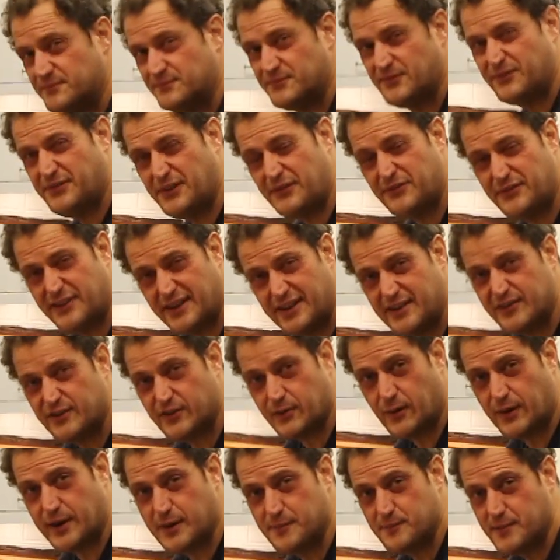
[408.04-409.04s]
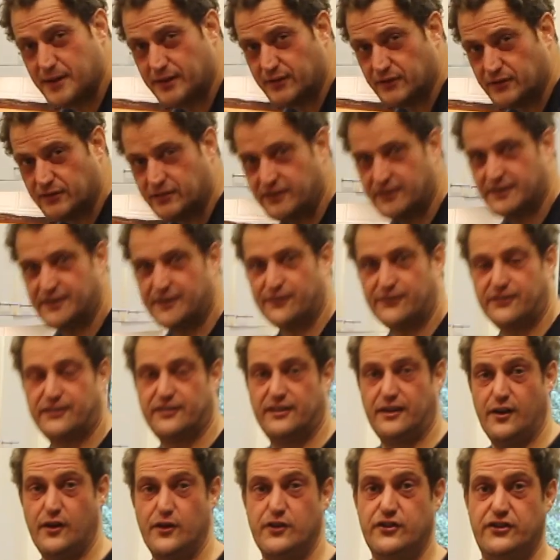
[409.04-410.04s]
15-20 mils of
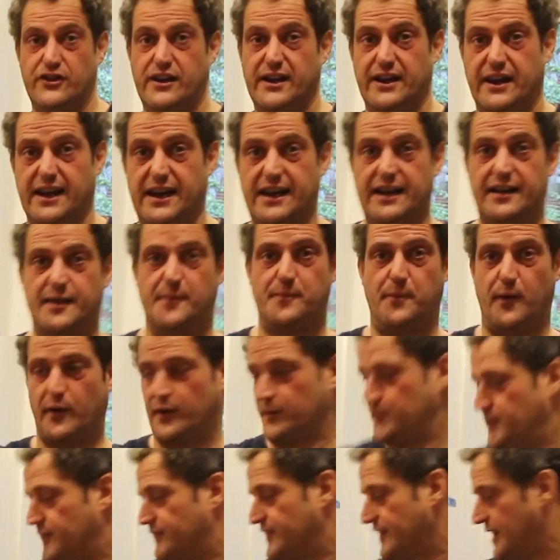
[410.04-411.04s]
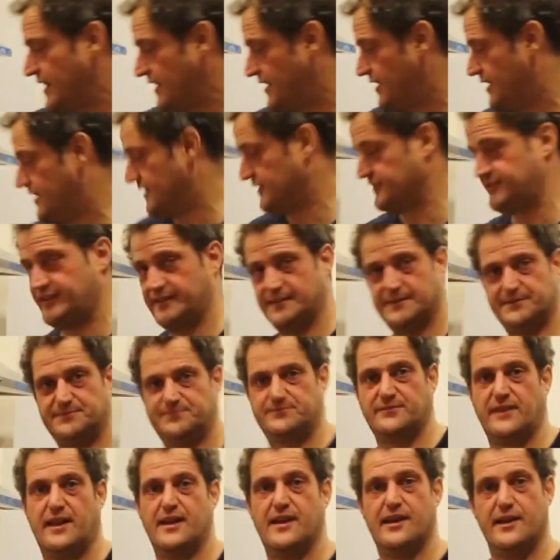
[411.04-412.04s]
slow gin in the bottom of a glass
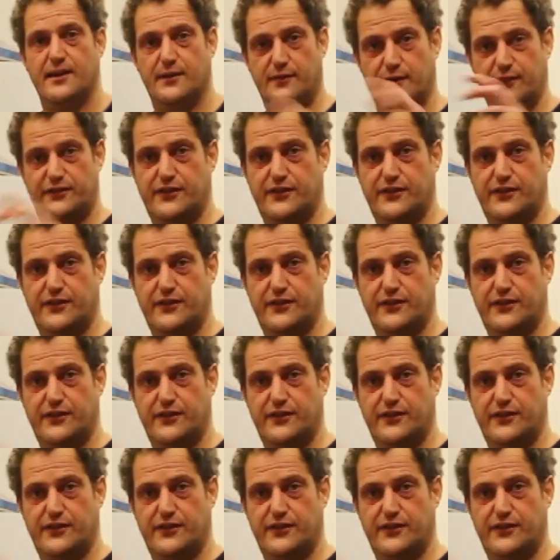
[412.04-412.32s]
with